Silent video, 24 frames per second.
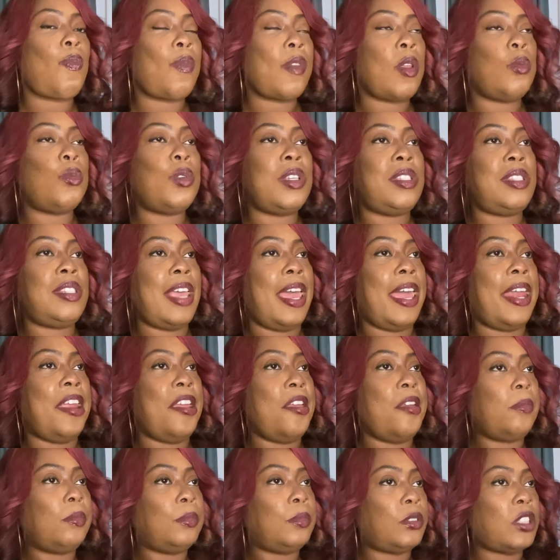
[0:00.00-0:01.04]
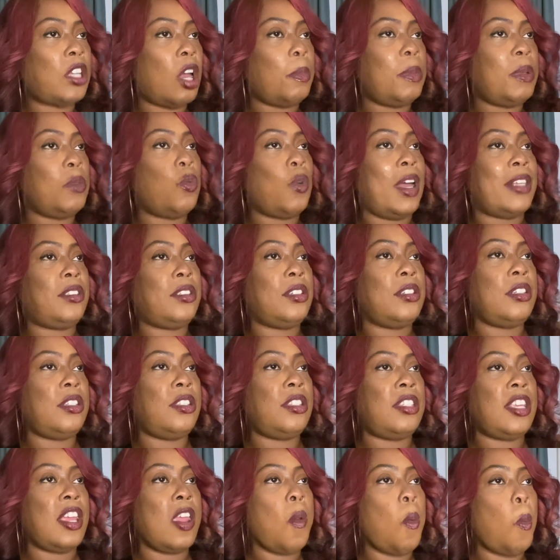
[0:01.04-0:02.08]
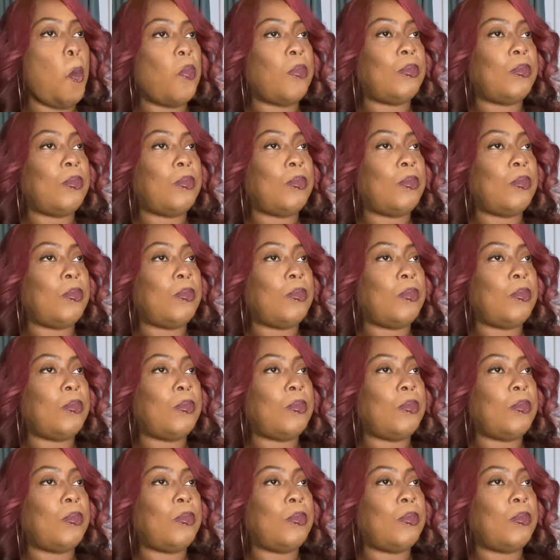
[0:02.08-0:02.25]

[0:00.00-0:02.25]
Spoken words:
Where's Addy? I'll be watching to see